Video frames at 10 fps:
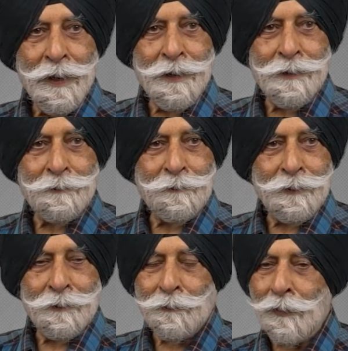and
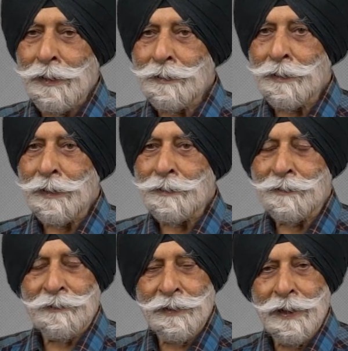quite at
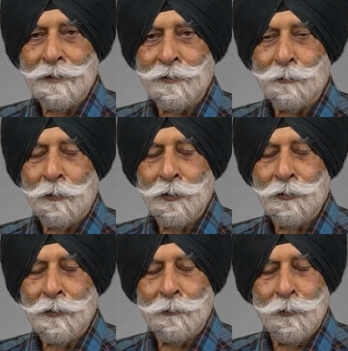sea as to what
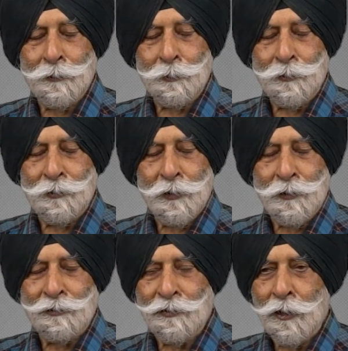was
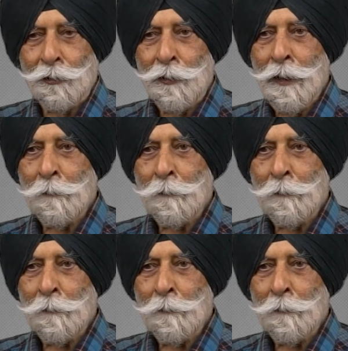going to follow.